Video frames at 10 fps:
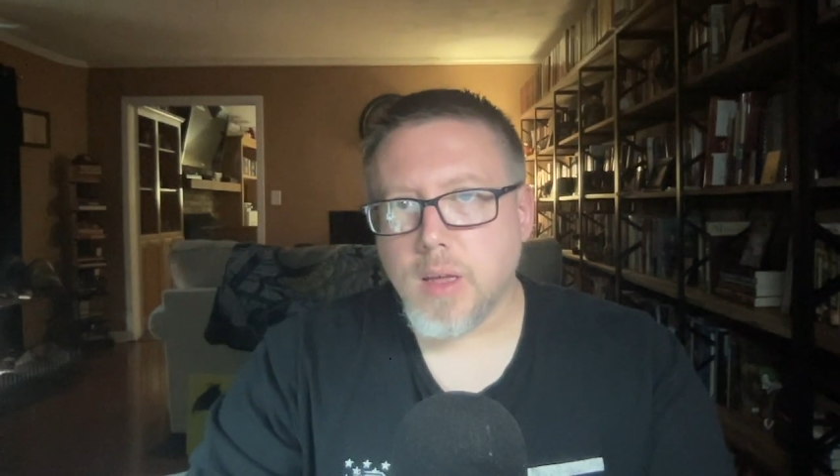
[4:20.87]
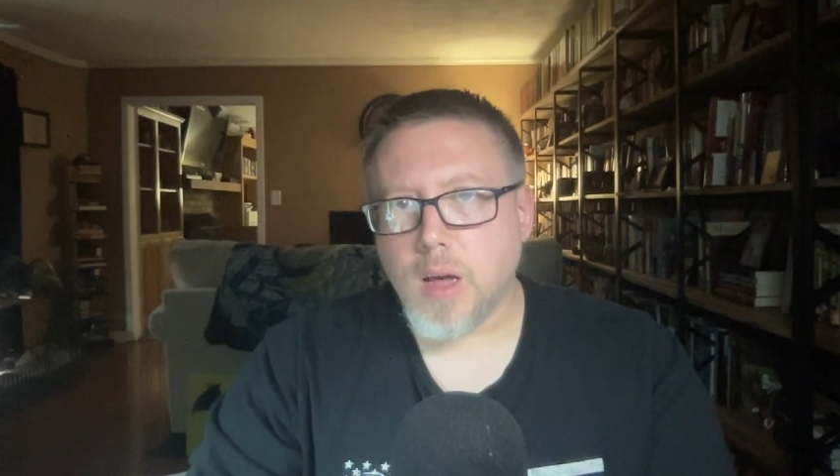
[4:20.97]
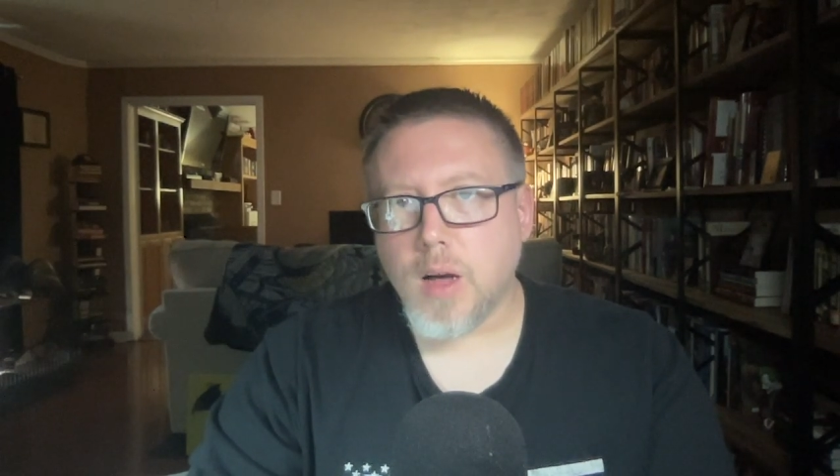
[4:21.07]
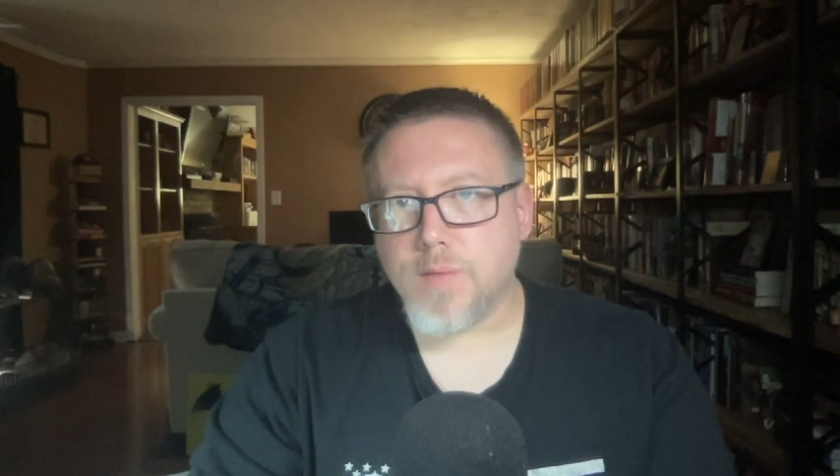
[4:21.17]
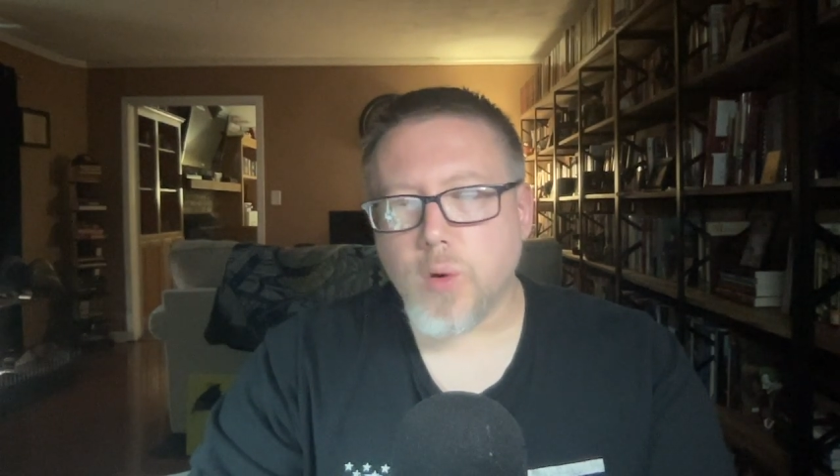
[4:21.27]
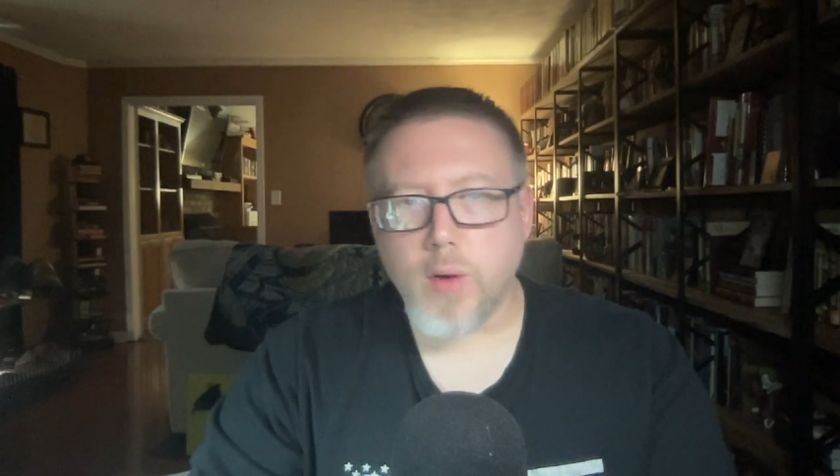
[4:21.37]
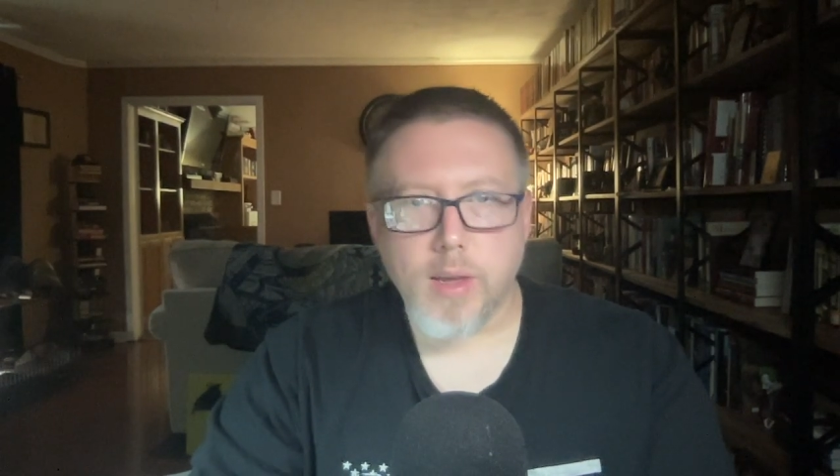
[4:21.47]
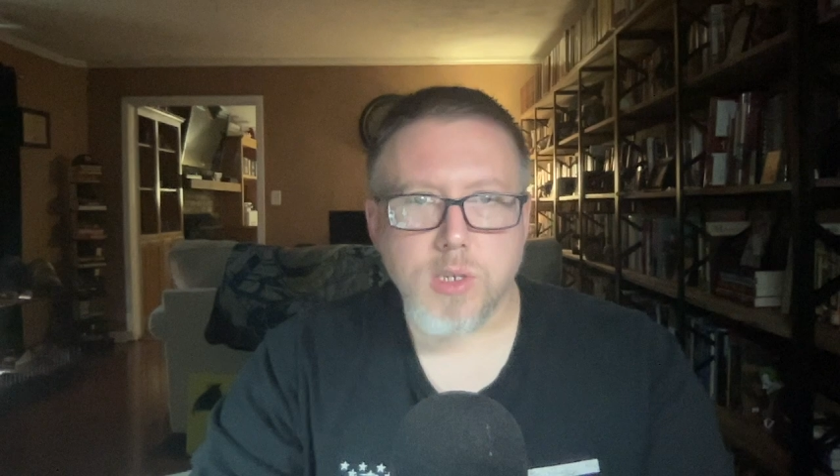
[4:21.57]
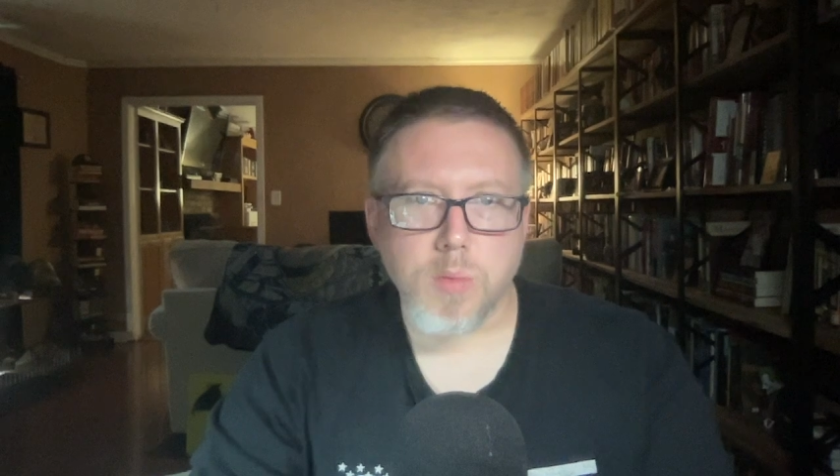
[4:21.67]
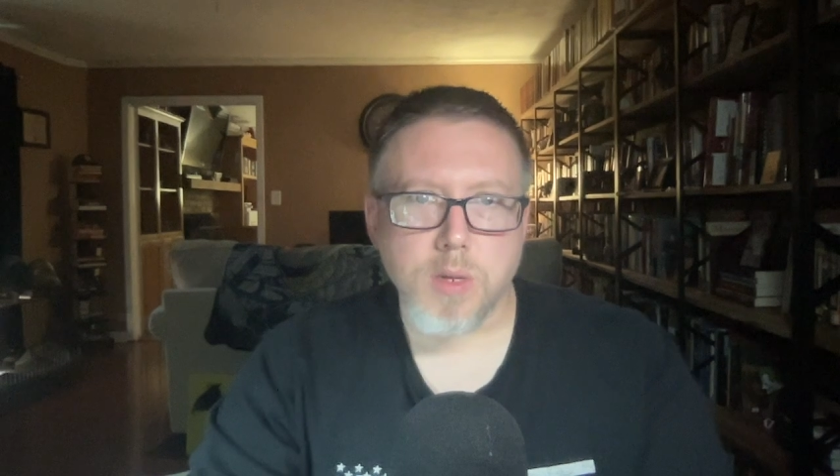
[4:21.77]
of
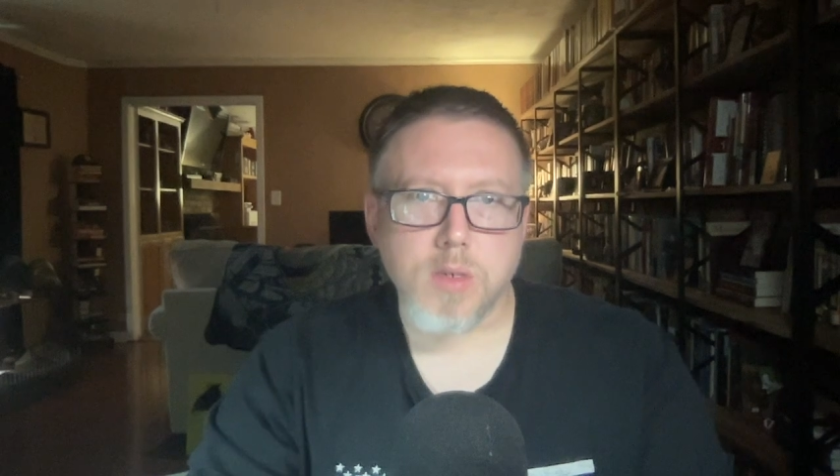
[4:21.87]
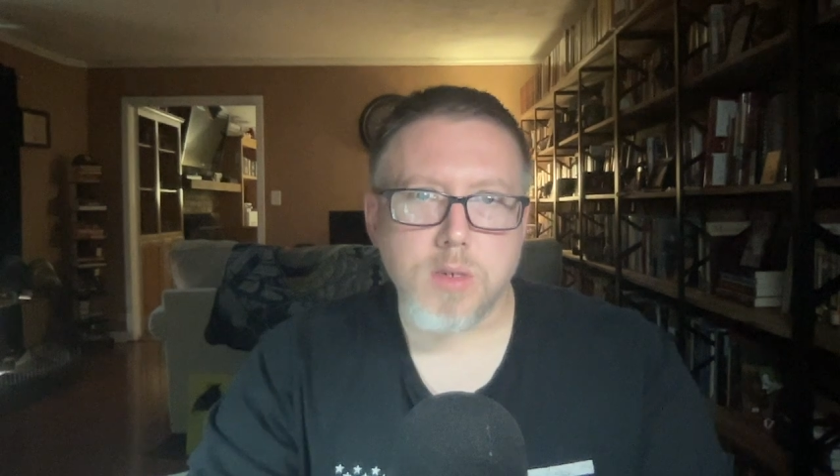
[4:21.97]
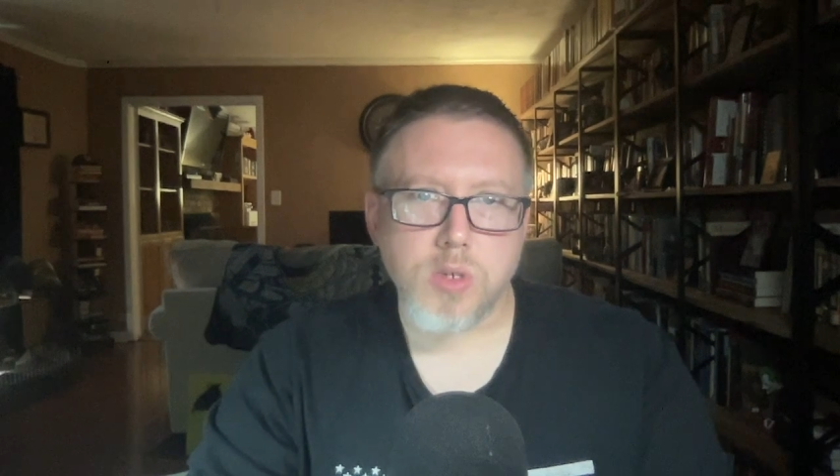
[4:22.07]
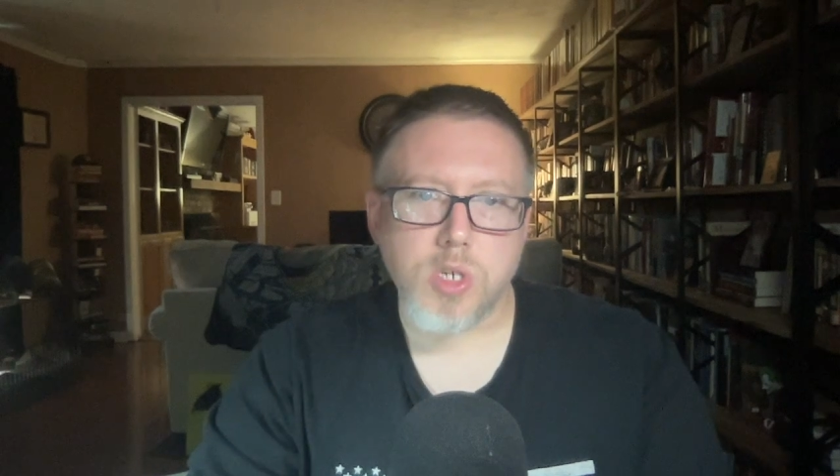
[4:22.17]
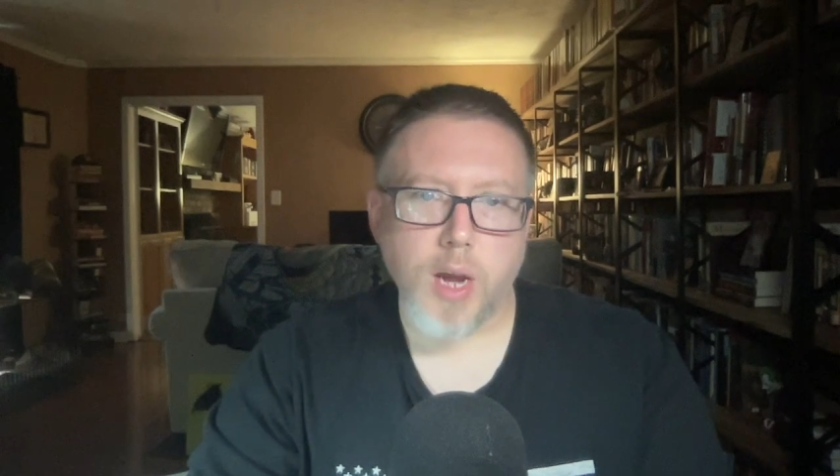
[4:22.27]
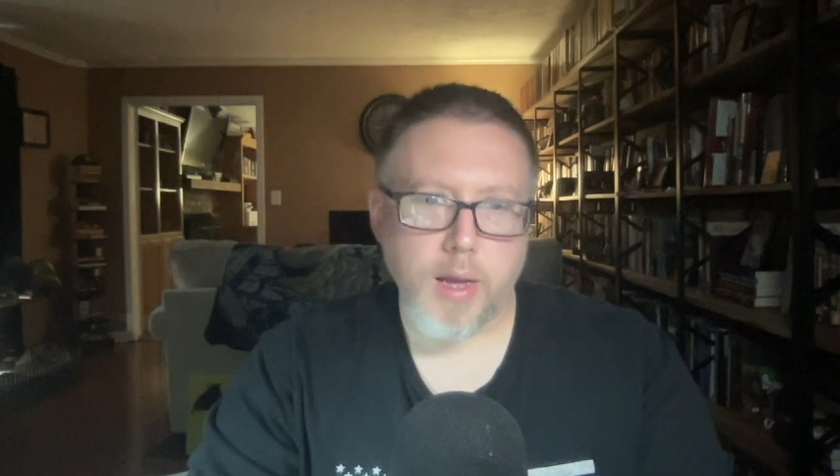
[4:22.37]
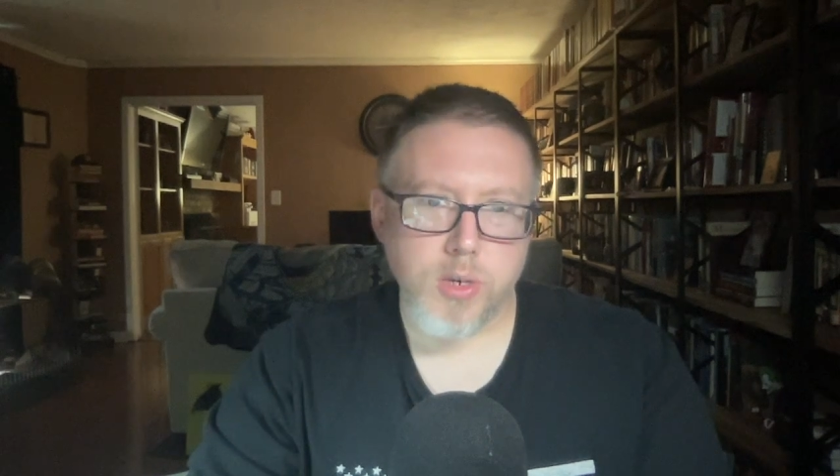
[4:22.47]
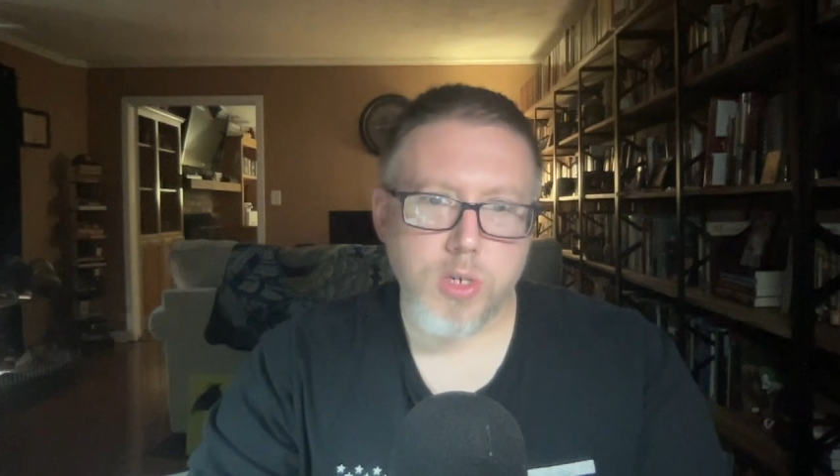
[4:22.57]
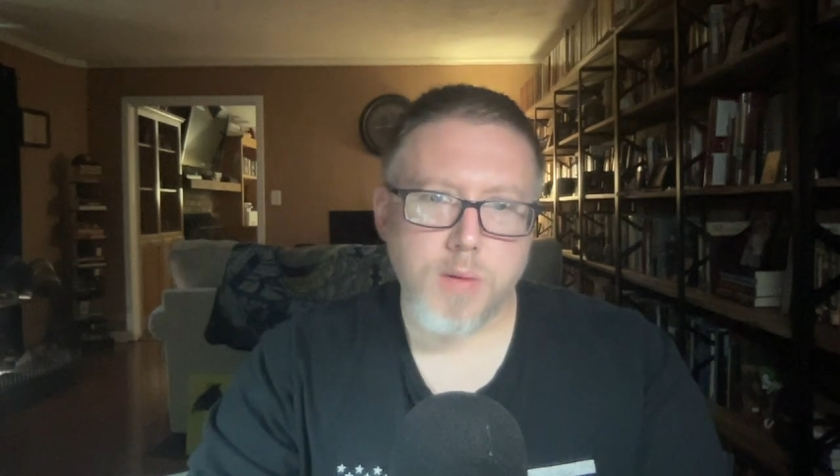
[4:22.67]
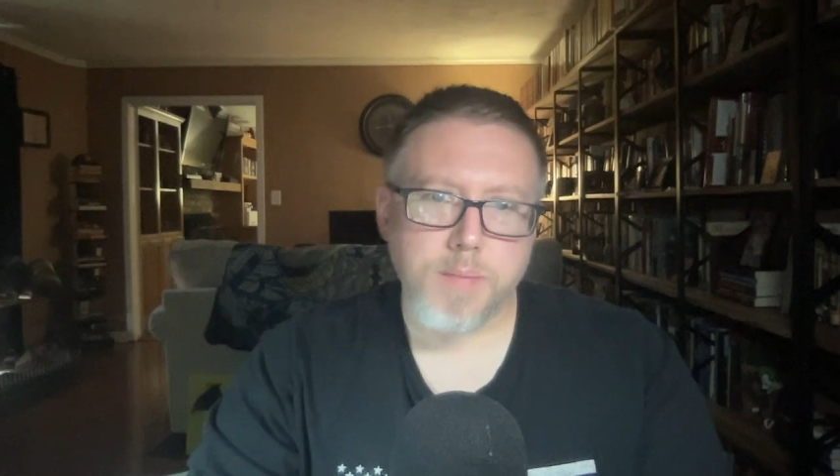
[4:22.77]
Onesimus as
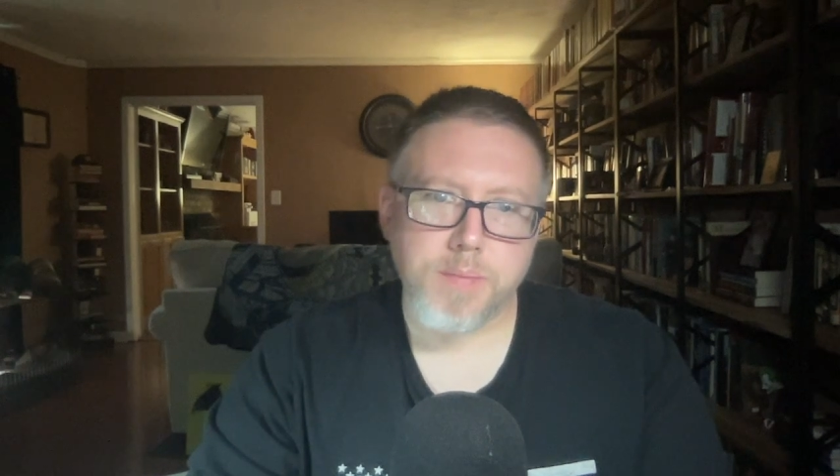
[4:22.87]
changed.